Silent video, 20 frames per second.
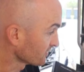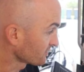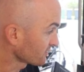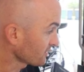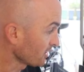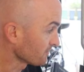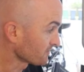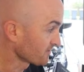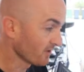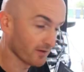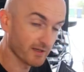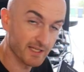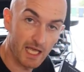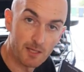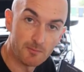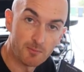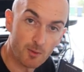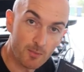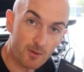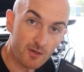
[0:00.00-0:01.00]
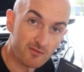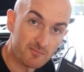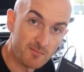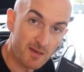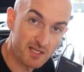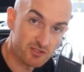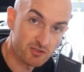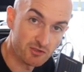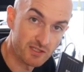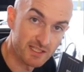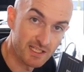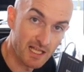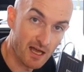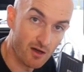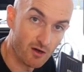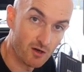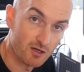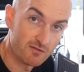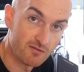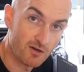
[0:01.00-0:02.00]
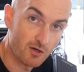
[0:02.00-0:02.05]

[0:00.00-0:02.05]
the scope's not capable of measuring that high